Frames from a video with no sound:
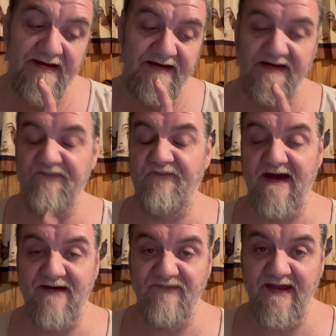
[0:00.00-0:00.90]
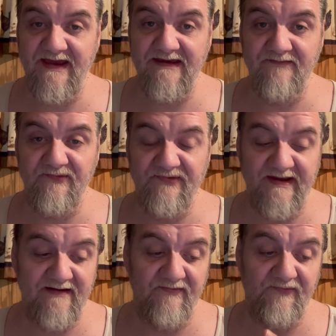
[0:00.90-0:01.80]
Its 5-day, it was
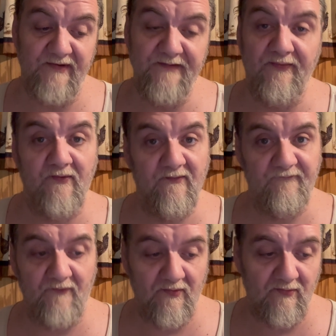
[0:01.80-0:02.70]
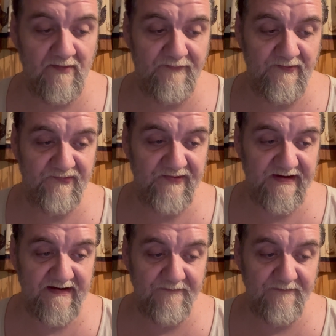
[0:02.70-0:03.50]
down 3.41%,